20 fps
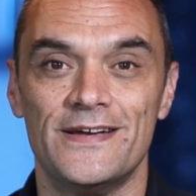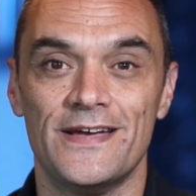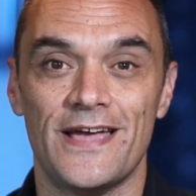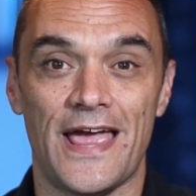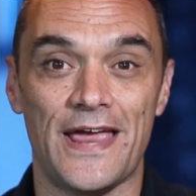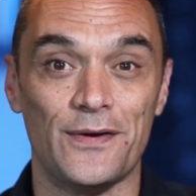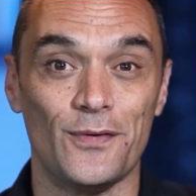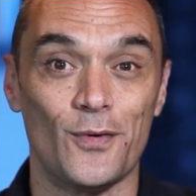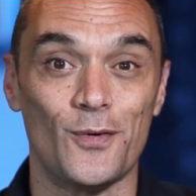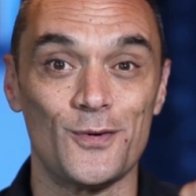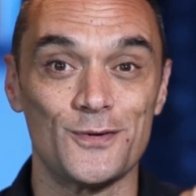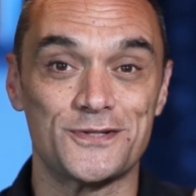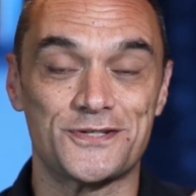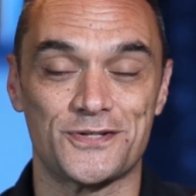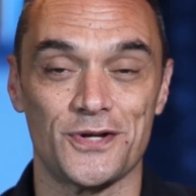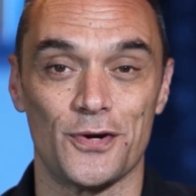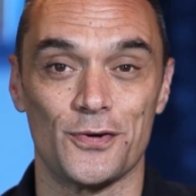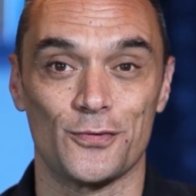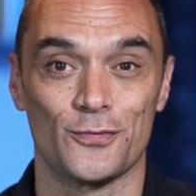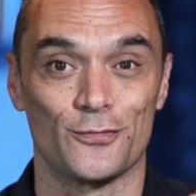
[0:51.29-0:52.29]
And
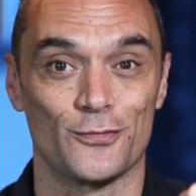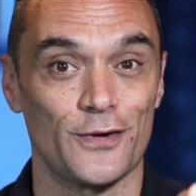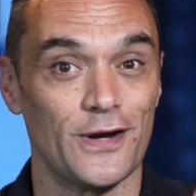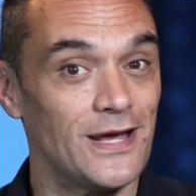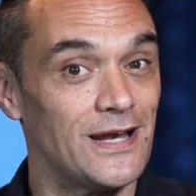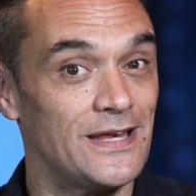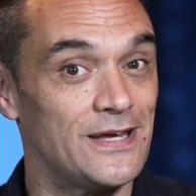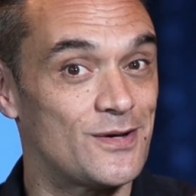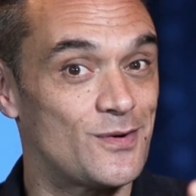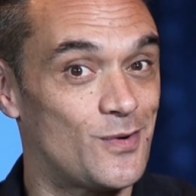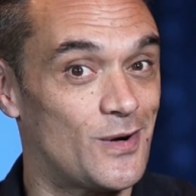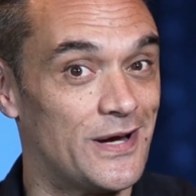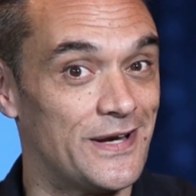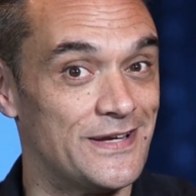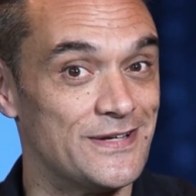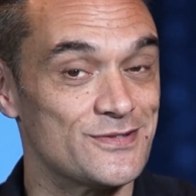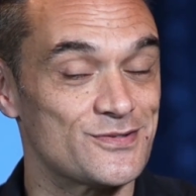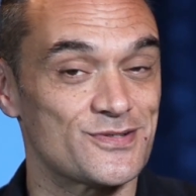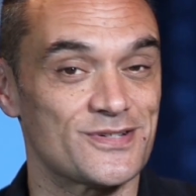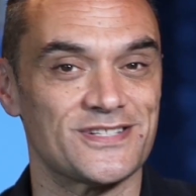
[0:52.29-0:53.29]
also really quite
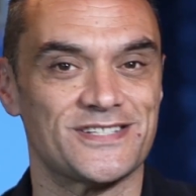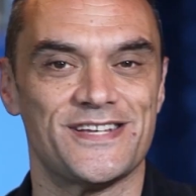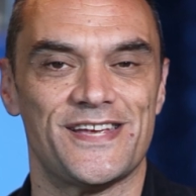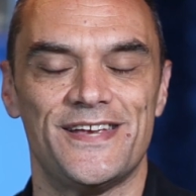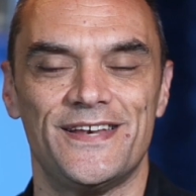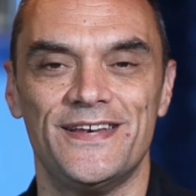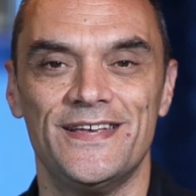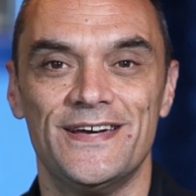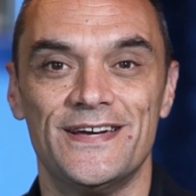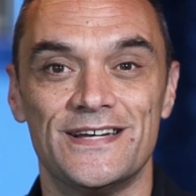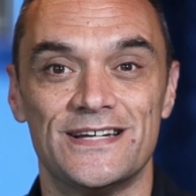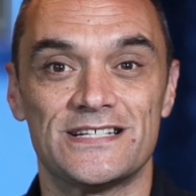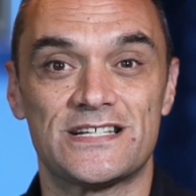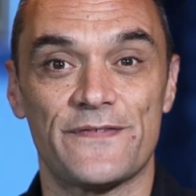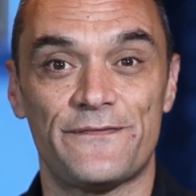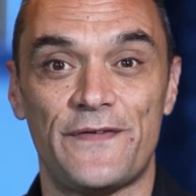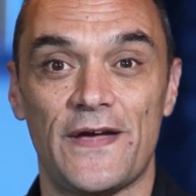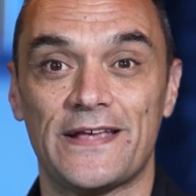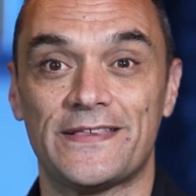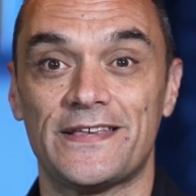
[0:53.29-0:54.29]
interesting is
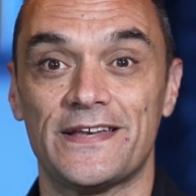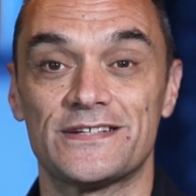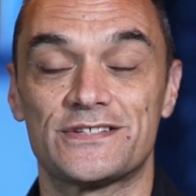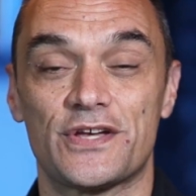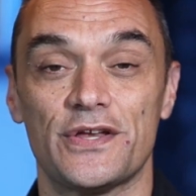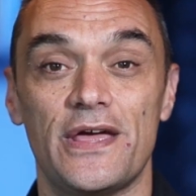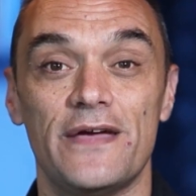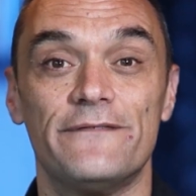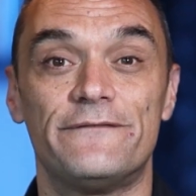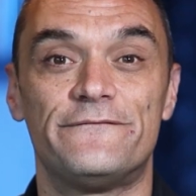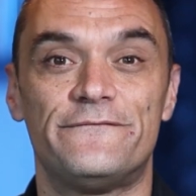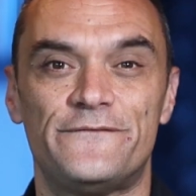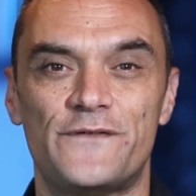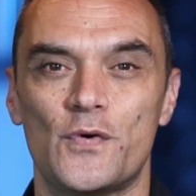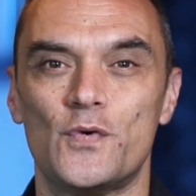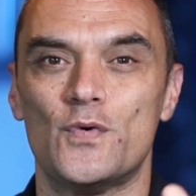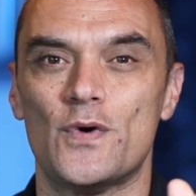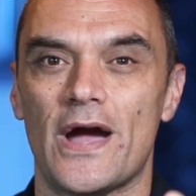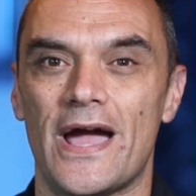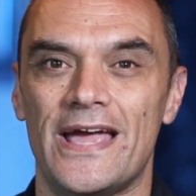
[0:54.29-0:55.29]
the fact that it's going to have
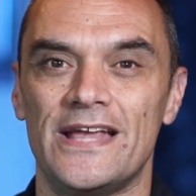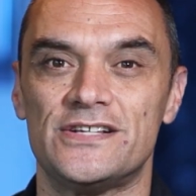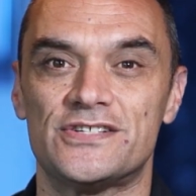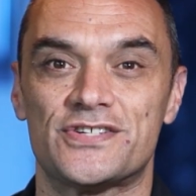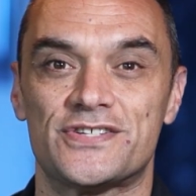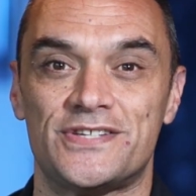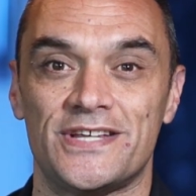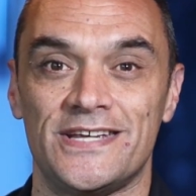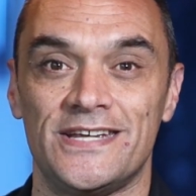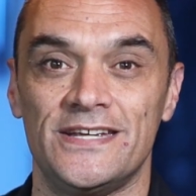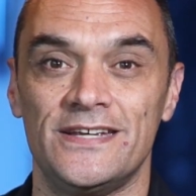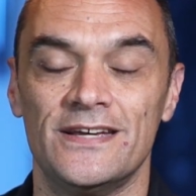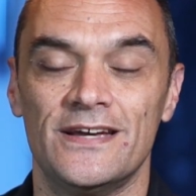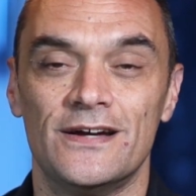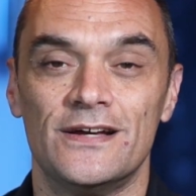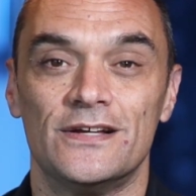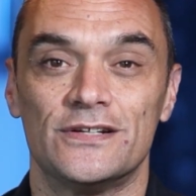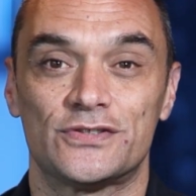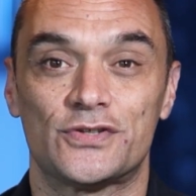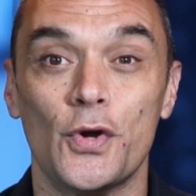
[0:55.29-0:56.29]
full HD
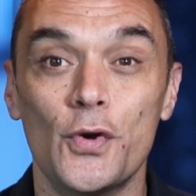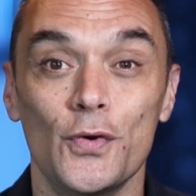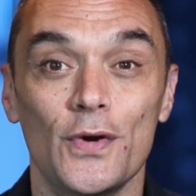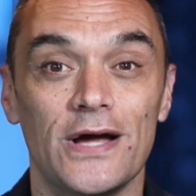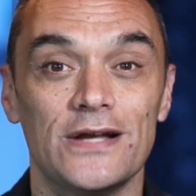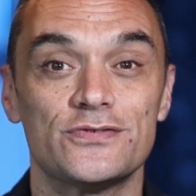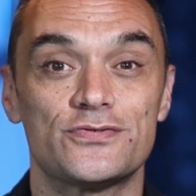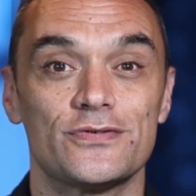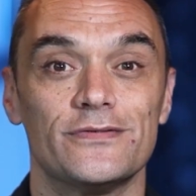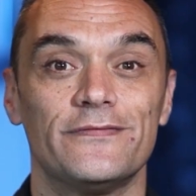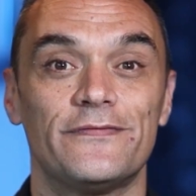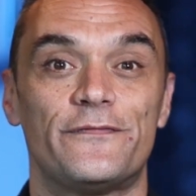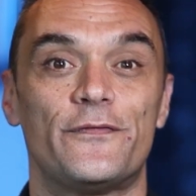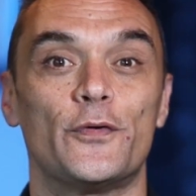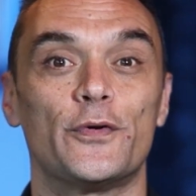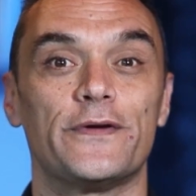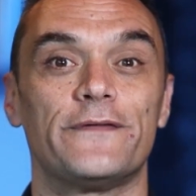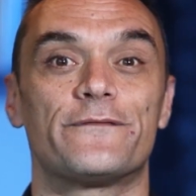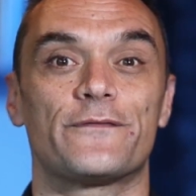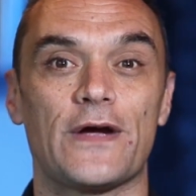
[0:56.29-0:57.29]

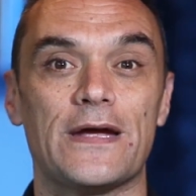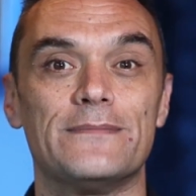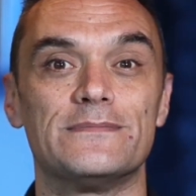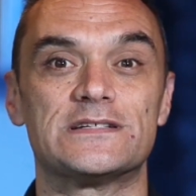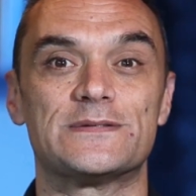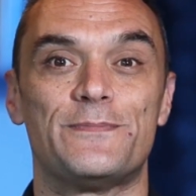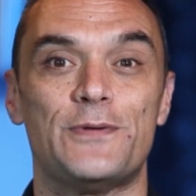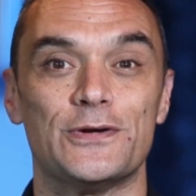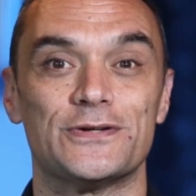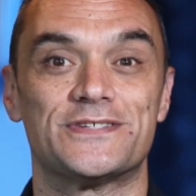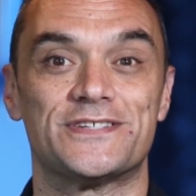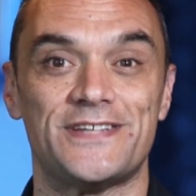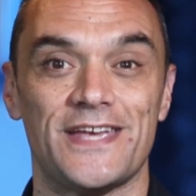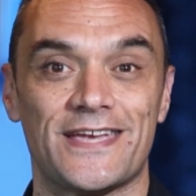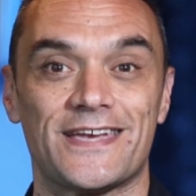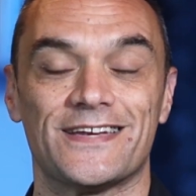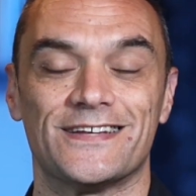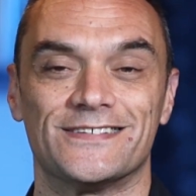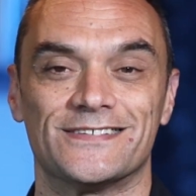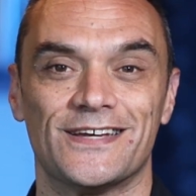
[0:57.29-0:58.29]
240 frames per
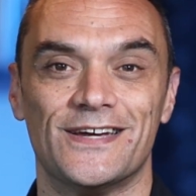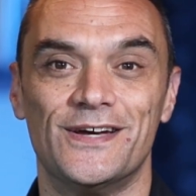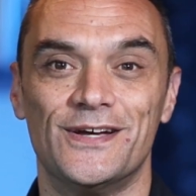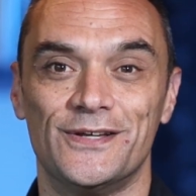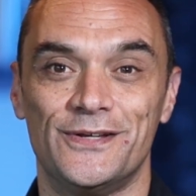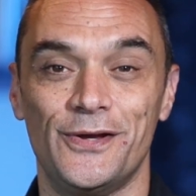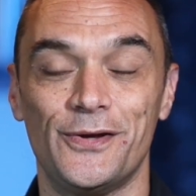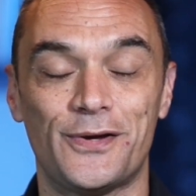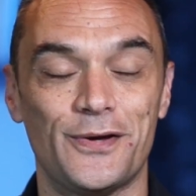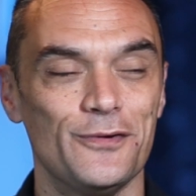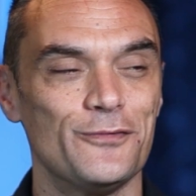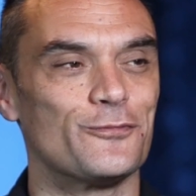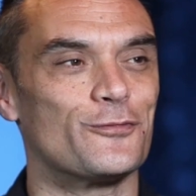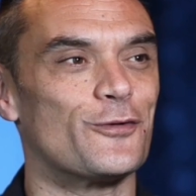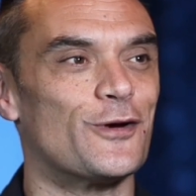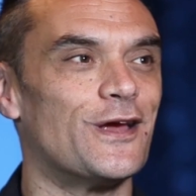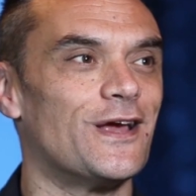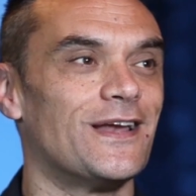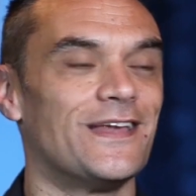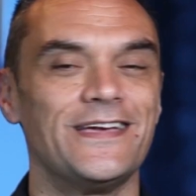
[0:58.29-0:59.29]
second. You can
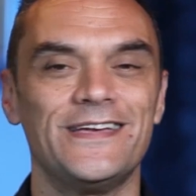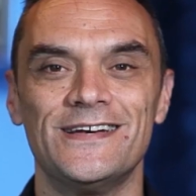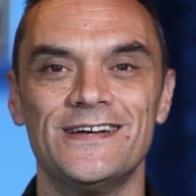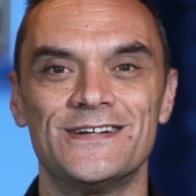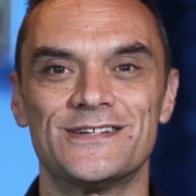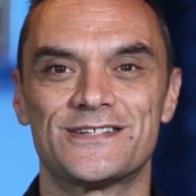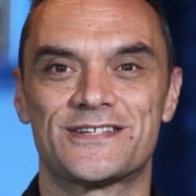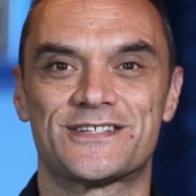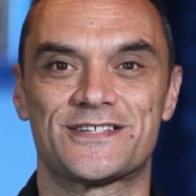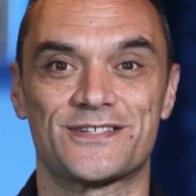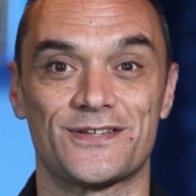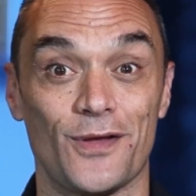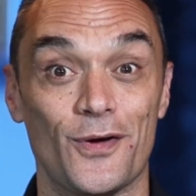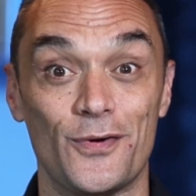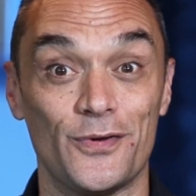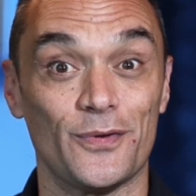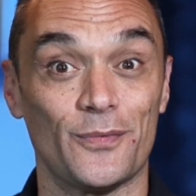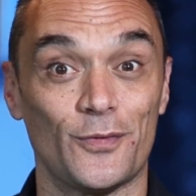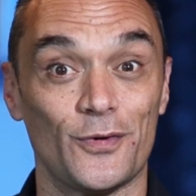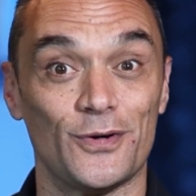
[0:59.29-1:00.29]
really
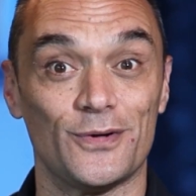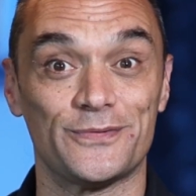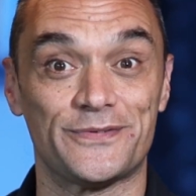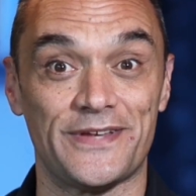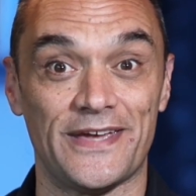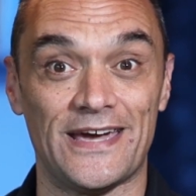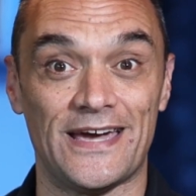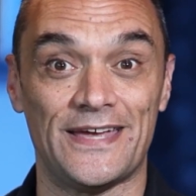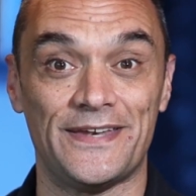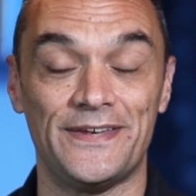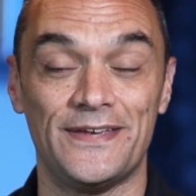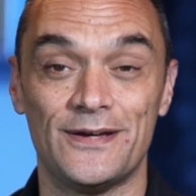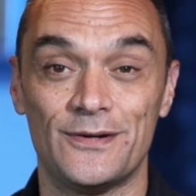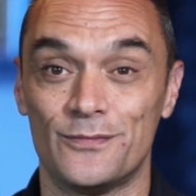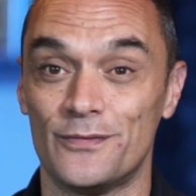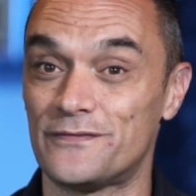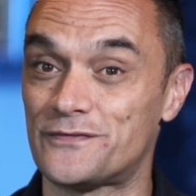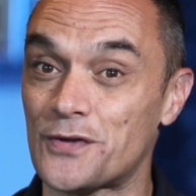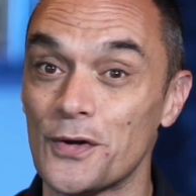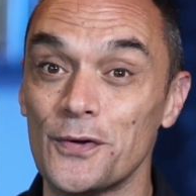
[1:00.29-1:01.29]
slow the world down
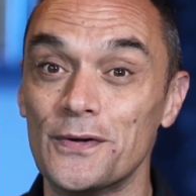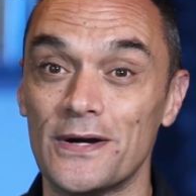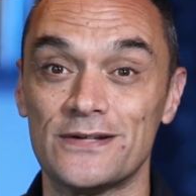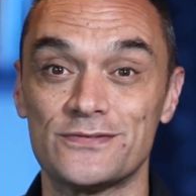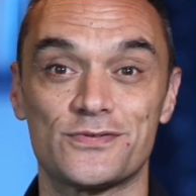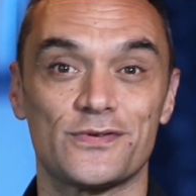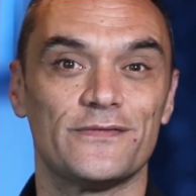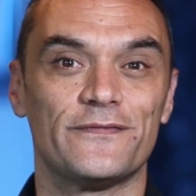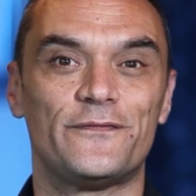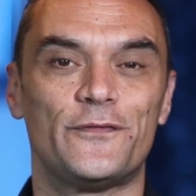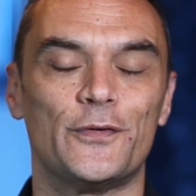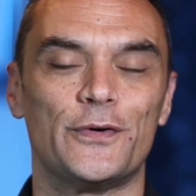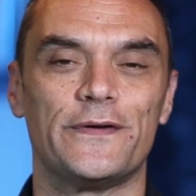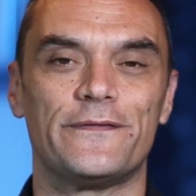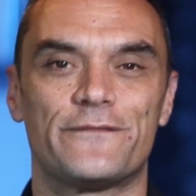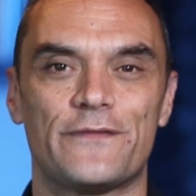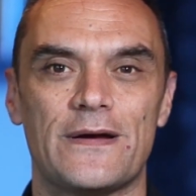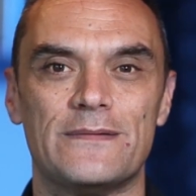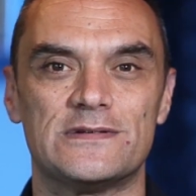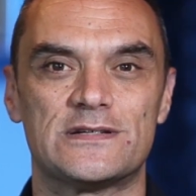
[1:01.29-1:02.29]
with 240
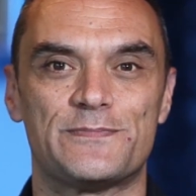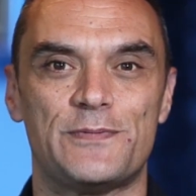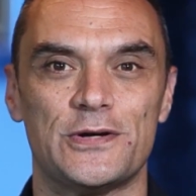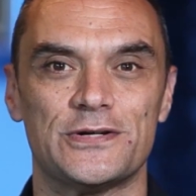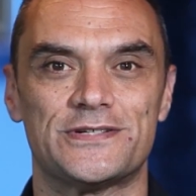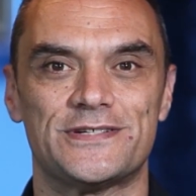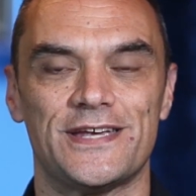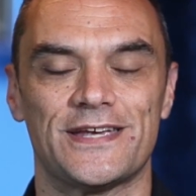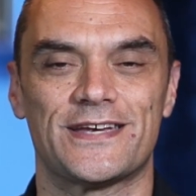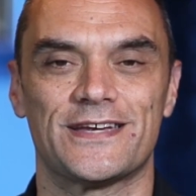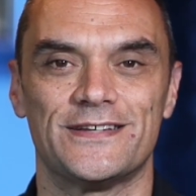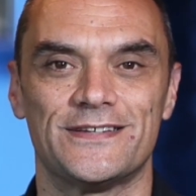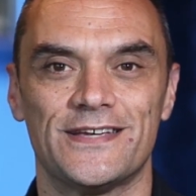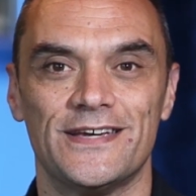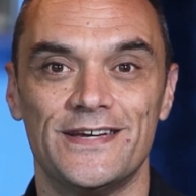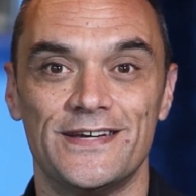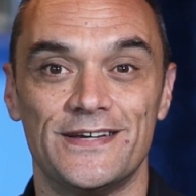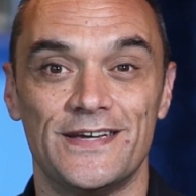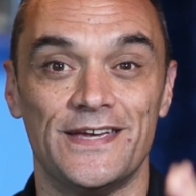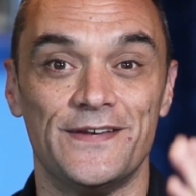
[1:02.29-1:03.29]
frames per second
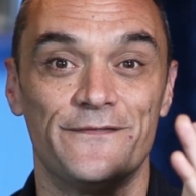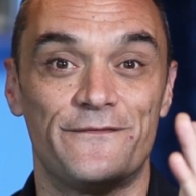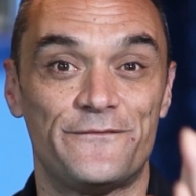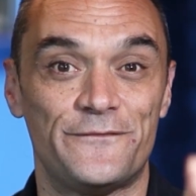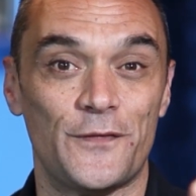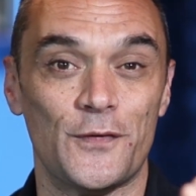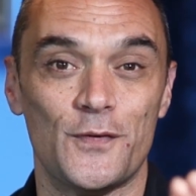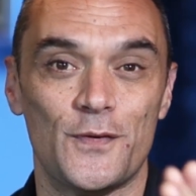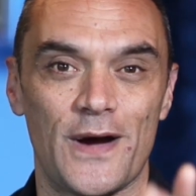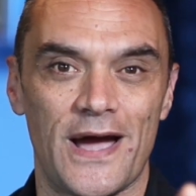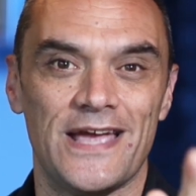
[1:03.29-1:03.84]
in full